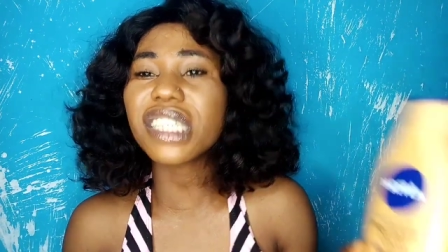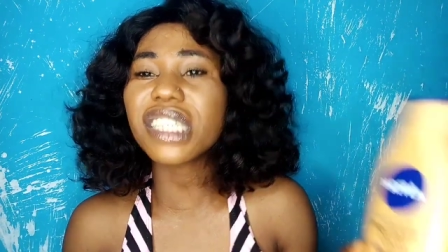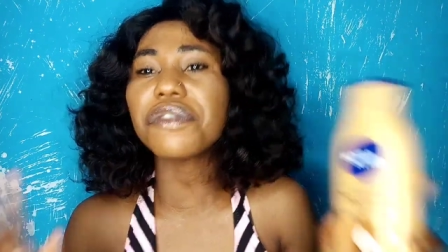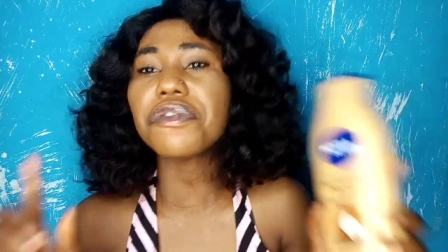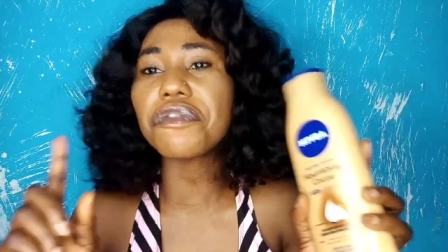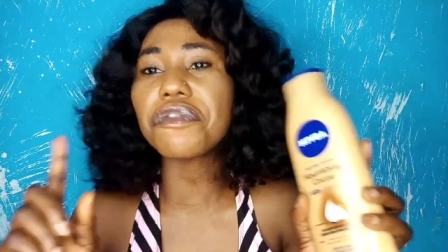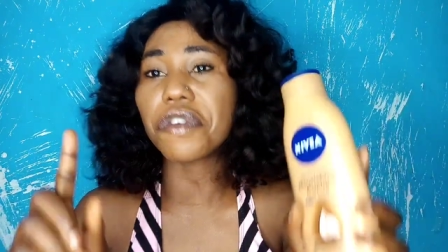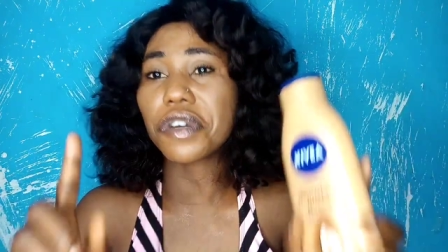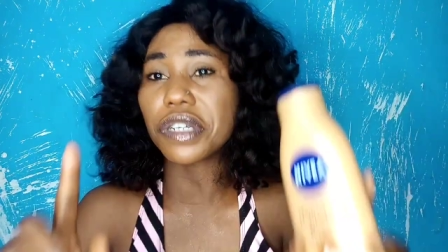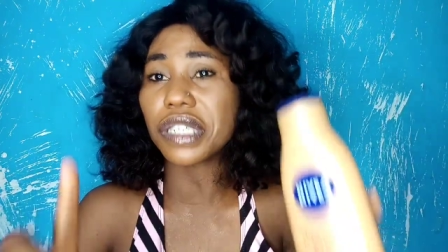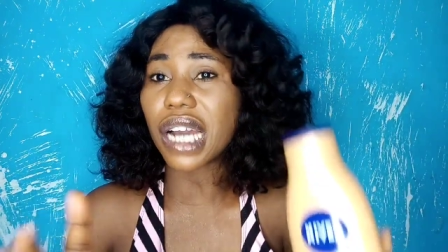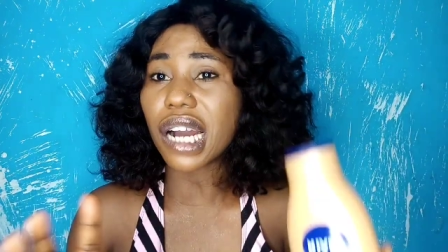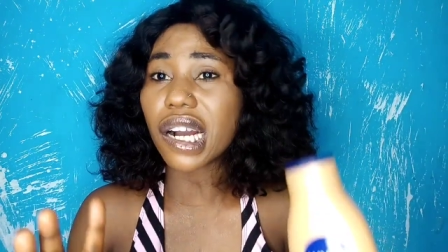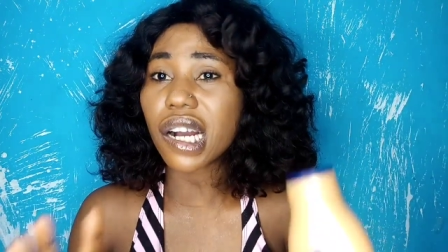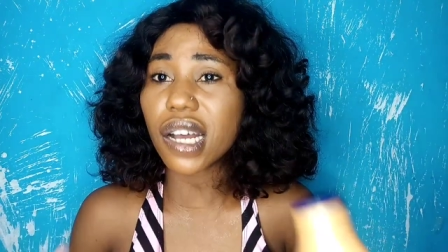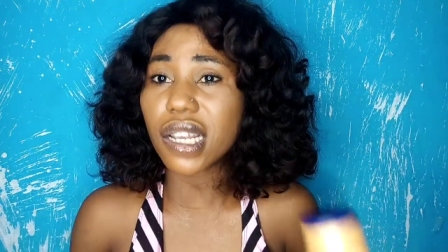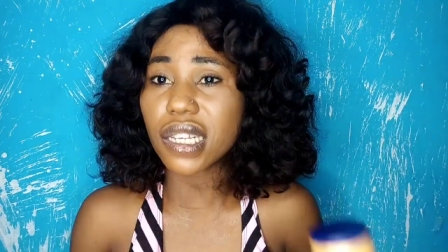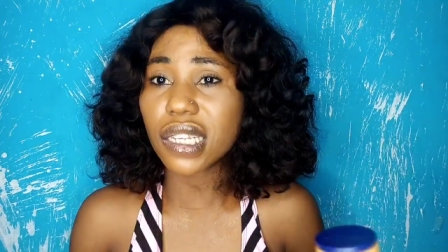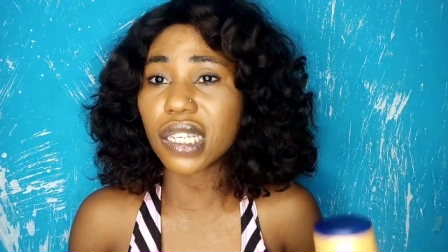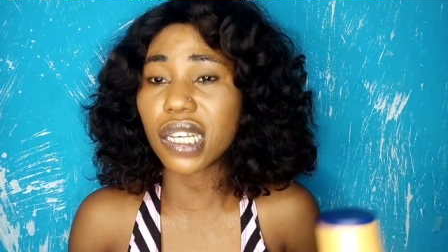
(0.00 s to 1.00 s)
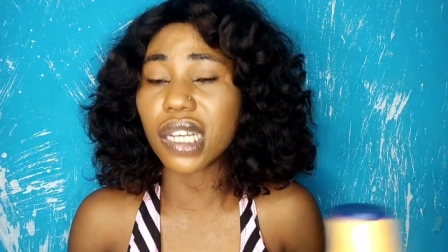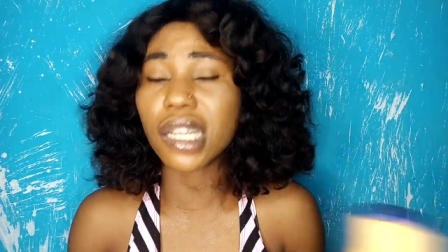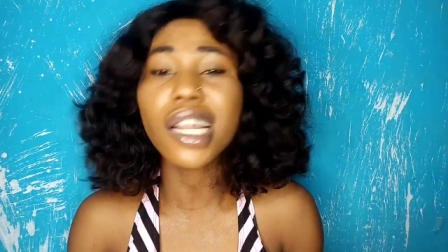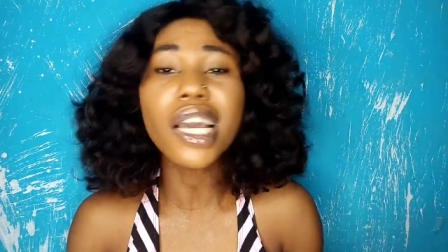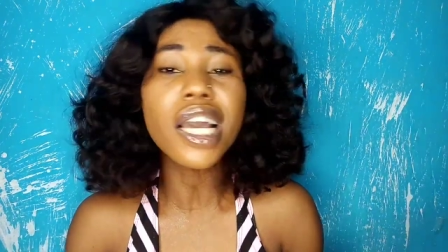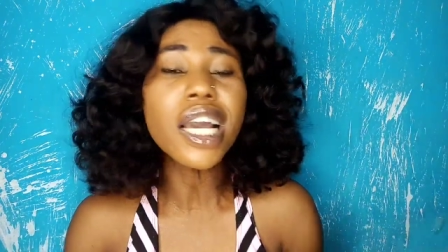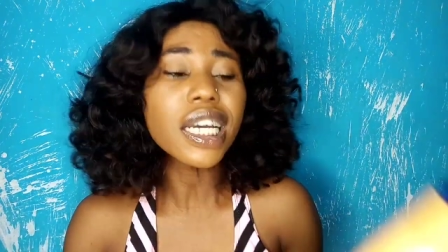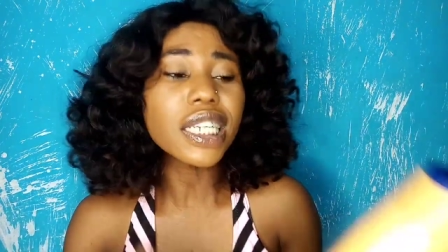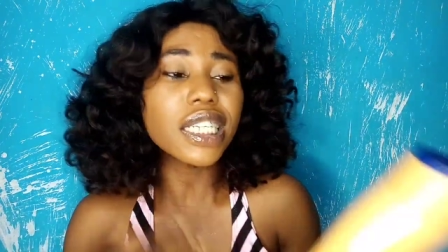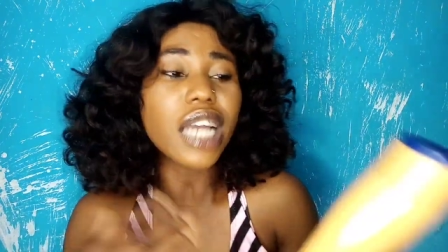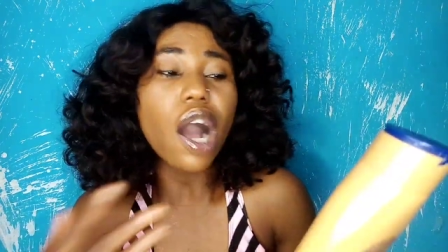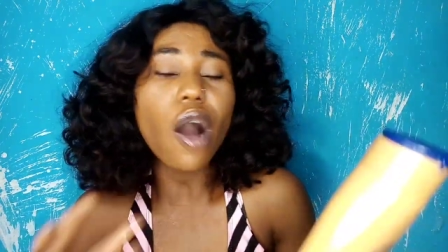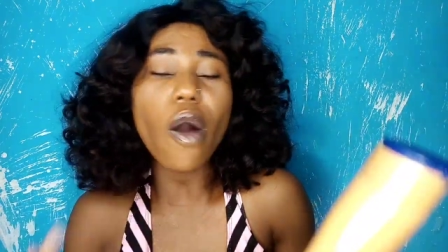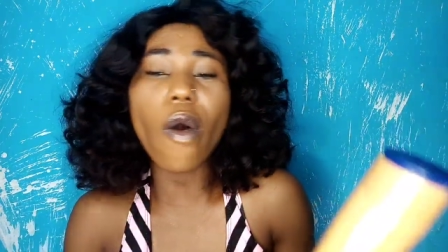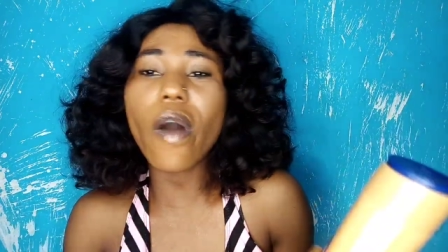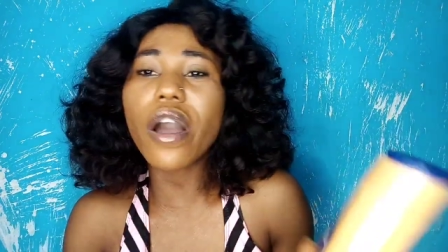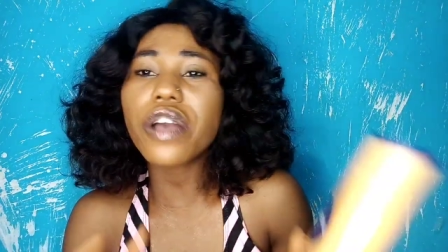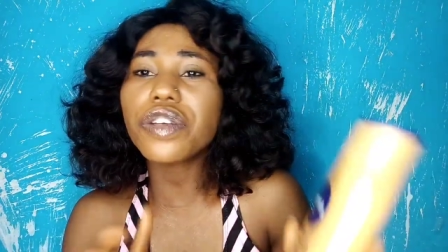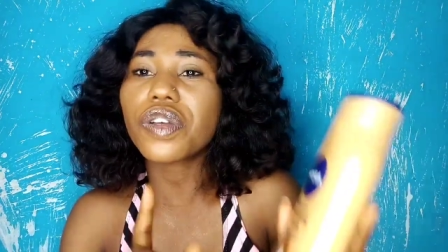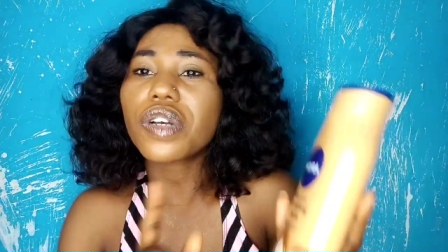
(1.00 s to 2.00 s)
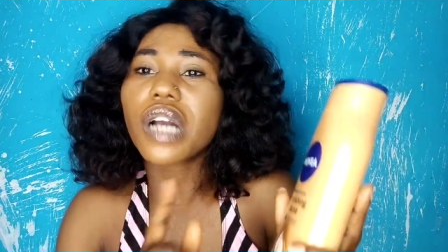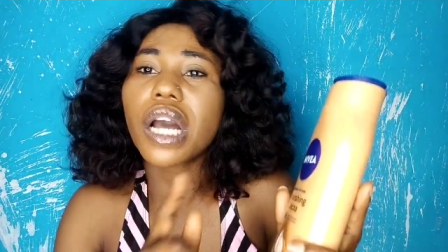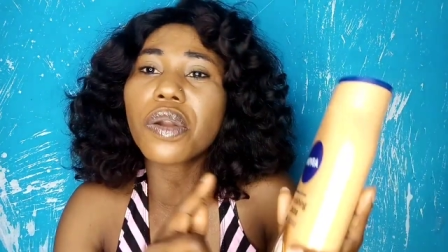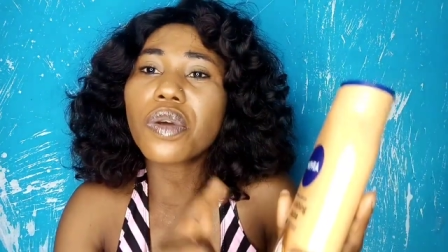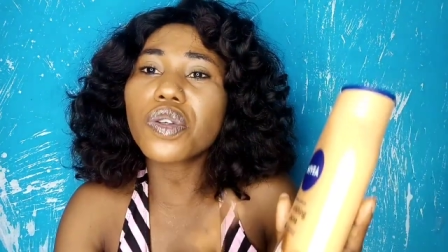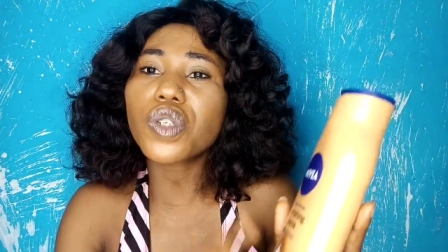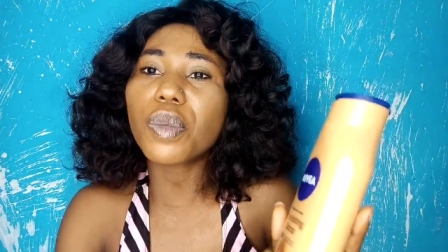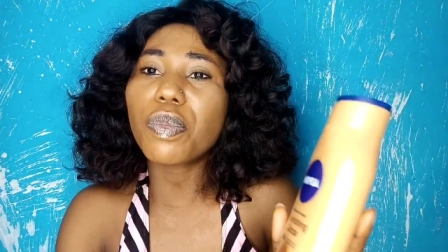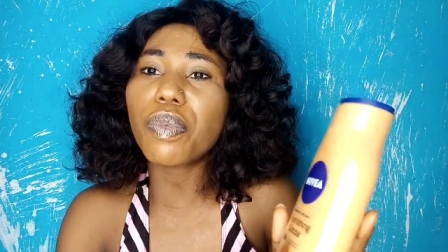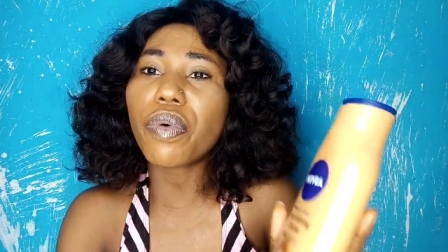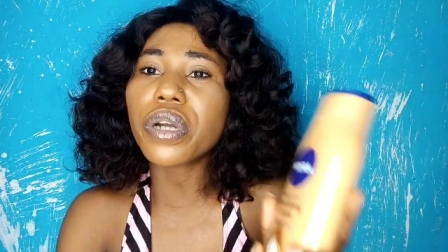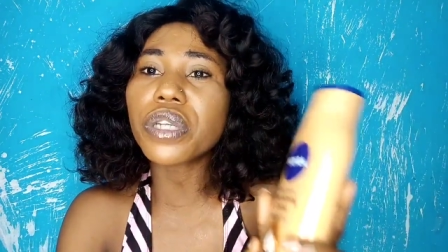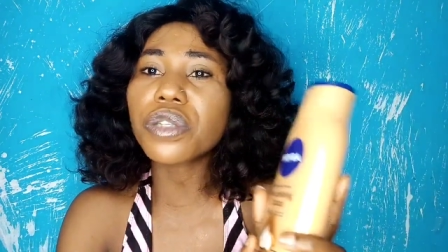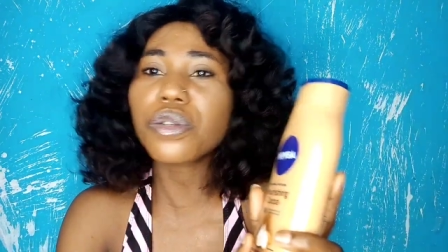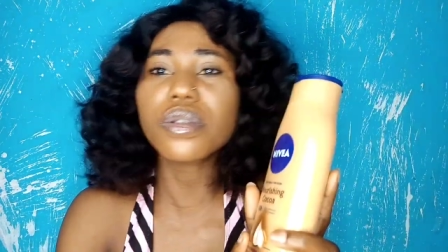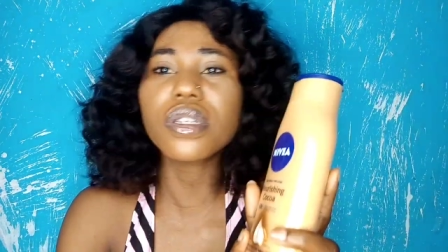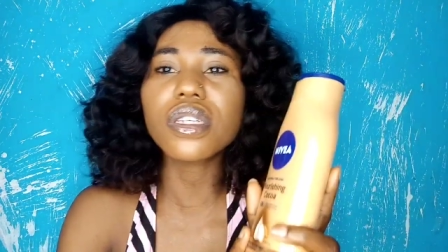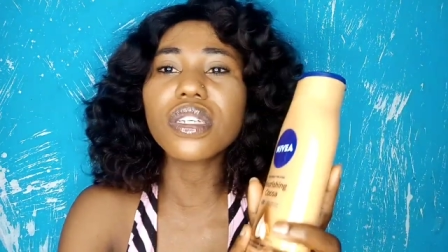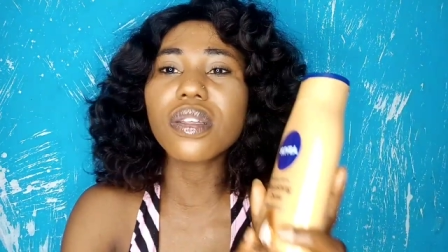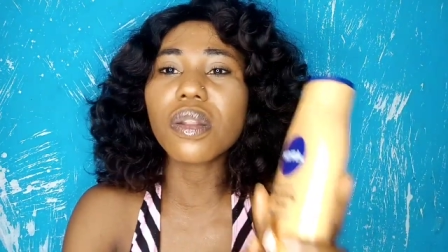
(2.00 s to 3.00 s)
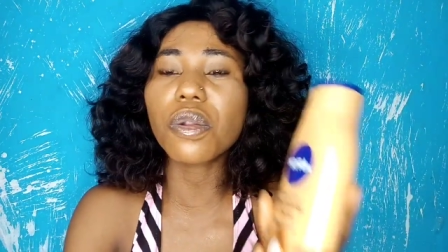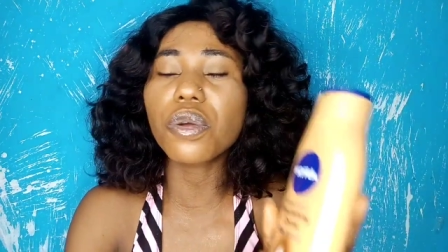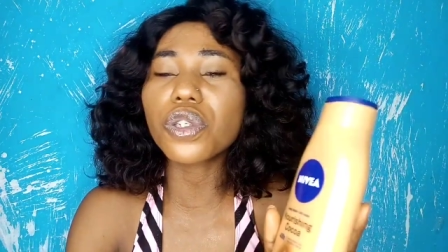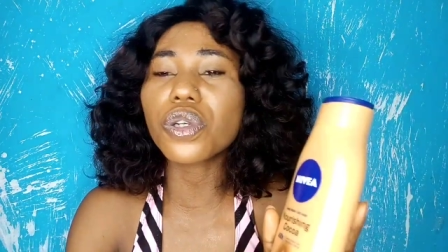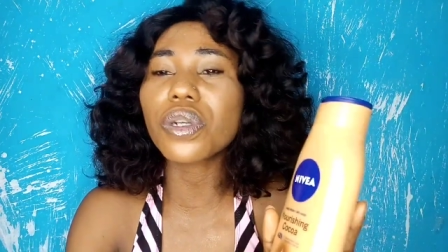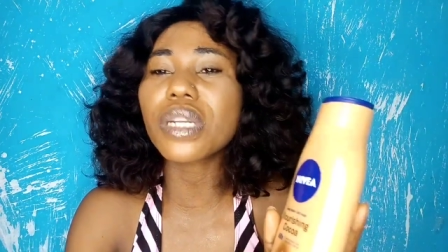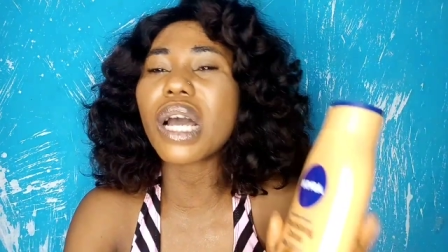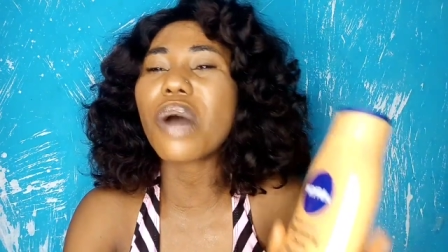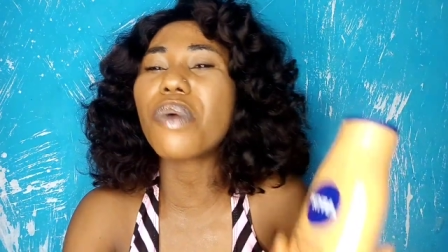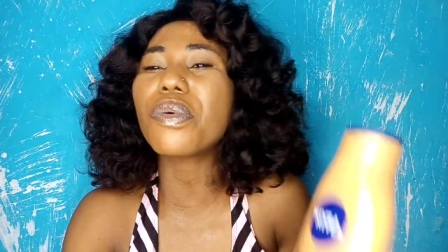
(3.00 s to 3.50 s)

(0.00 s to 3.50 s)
Even for darker skin, there are oils you can also point to this lotion that